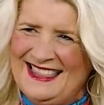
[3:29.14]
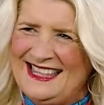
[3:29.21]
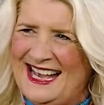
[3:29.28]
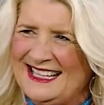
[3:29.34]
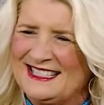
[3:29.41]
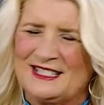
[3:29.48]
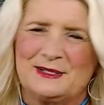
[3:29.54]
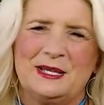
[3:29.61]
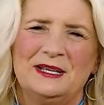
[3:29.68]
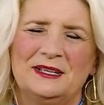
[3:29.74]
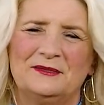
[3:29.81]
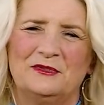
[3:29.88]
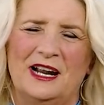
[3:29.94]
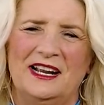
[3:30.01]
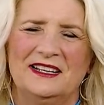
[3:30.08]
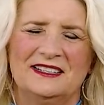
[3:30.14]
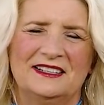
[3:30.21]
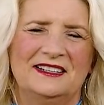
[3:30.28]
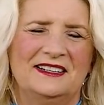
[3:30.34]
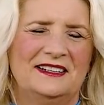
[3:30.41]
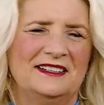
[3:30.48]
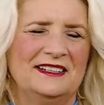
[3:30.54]
That's right
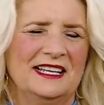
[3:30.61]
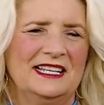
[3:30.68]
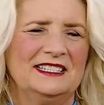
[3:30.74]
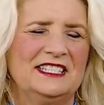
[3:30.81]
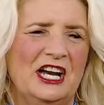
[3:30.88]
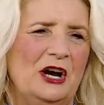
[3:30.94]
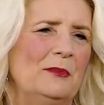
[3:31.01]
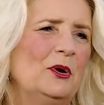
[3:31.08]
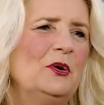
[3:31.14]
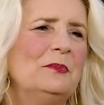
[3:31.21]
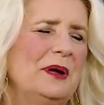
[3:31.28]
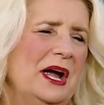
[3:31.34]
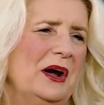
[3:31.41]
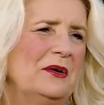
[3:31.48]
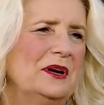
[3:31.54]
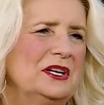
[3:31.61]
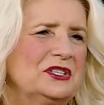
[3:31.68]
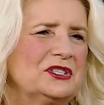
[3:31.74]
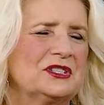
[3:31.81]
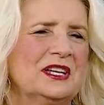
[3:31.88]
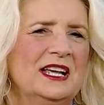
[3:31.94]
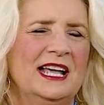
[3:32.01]
uh, in Terrebonne
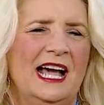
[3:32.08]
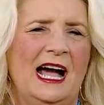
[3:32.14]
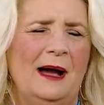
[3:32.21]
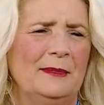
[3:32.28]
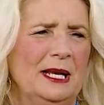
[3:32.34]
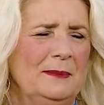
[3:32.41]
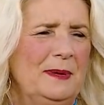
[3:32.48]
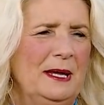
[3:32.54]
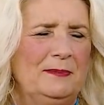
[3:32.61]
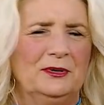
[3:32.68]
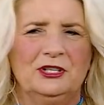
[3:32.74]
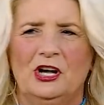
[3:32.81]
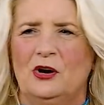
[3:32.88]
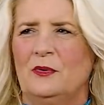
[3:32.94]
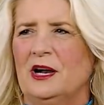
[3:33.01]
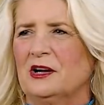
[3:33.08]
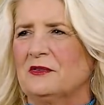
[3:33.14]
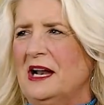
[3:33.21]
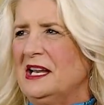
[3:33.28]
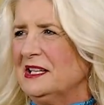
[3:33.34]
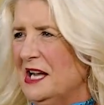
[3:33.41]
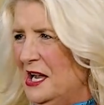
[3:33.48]
Parish. How many people know where
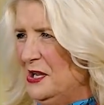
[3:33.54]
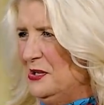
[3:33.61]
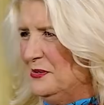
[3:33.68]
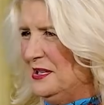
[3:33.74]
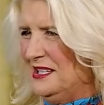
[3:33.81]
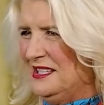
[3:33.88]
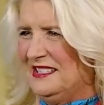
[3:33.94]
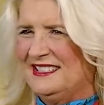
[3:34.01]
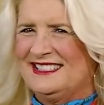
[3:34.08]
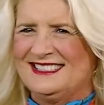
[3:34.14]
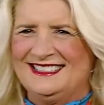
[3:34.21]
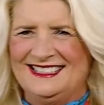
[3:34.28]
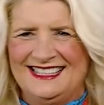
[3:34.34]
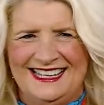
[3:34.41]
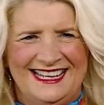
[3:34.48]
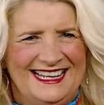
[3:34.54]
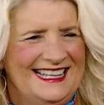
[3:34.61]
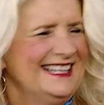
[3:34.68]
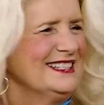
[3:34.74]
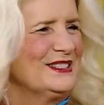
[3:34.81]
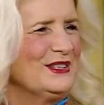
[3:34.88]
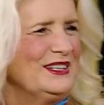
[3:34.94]
Grand Caillou is?
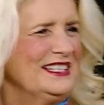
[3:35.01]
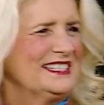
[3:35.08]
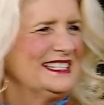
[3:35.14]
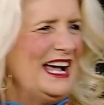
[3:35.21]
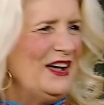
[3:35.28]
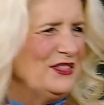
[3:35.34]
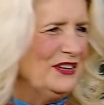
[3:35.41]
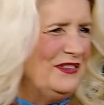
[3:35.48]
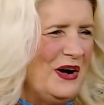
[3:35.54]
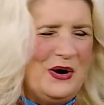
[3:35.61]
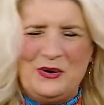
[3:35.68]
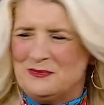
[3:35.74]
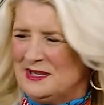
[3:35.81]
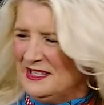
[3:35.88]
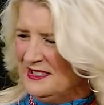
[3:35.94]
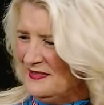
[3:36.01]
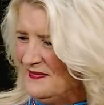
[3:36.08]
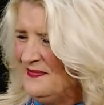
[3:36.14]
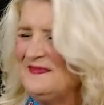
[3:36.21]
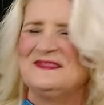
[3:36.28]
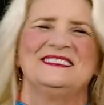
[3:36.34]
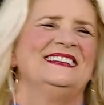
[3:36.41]
It's sort of south of Houma.
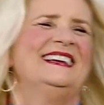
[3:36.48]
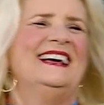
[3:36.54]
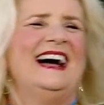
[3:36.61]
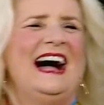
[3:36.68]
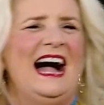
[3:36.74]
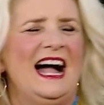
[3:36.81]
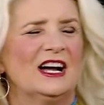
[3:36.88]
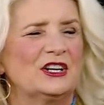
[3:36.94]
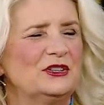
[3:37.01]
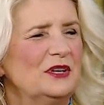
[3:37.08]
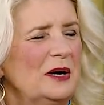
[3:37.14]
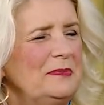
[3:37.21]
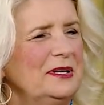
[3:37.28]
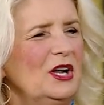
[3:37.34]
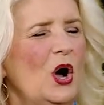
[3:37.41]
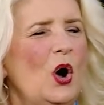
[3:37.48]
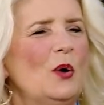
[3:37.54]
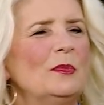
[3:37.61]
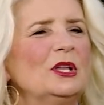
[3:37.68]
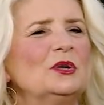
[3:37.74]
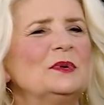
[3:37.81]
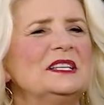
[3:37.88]
I grew up in
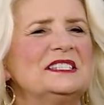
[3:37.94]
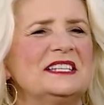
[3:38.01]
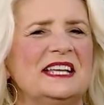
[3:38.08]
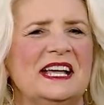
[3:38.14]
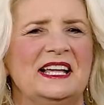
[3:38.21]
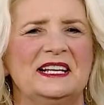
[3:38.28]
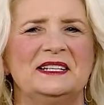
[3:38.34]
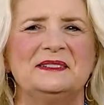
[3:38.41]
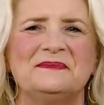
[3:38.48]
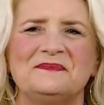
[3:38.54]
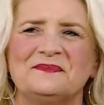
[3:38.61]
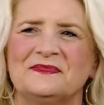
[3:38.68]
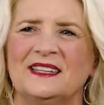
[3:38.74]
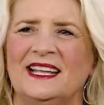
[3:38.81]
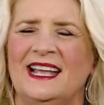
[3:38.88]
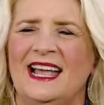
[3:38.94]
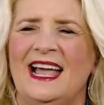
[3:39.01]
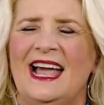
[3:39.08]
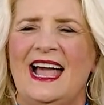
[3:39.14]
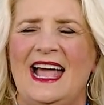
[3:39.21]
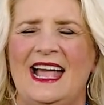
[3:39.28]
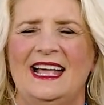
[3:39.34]
Houma, Louisiana,
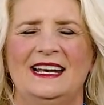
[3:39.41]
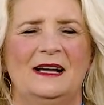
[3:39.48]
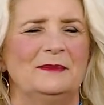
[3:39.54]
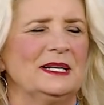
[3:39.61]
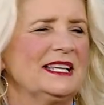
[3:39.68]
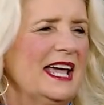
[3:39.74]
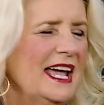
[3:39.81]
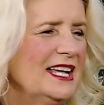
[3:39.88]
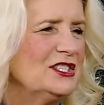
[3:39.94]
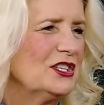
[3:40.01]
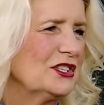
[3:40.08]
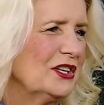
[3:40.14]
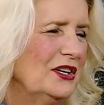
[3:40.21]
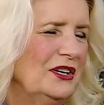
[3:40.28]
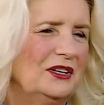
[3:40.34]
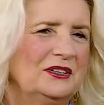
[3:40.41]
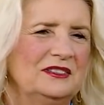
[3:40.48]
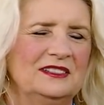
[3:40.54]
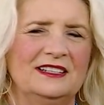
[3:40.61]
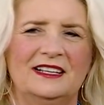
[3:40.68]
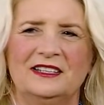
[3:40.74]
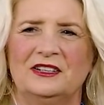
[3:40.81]
and I'm a Cajun girl.
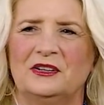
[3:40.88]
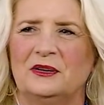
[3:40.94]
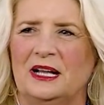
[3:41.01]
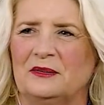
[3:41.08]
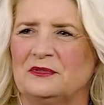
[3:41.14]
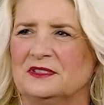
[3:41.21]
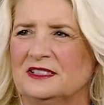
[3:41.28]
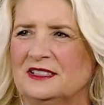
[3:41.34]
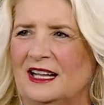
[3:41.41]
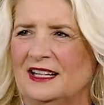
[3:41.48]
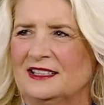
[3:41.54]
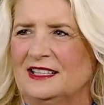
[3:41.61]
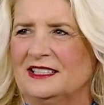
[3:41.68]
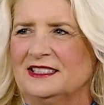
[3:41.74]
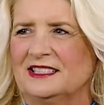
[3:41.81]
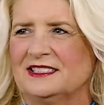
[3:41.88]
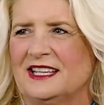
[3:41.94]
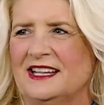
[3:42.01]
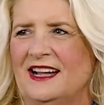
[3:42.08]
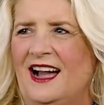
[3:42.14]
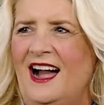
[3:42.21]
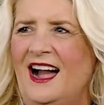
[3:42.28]
You know, like, like they
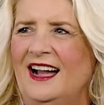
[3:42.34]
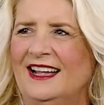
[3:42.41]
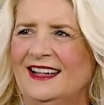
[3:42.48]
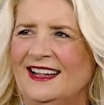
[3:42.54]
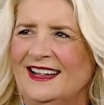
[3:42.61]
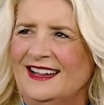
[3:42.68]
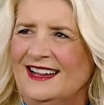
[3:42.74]
say, I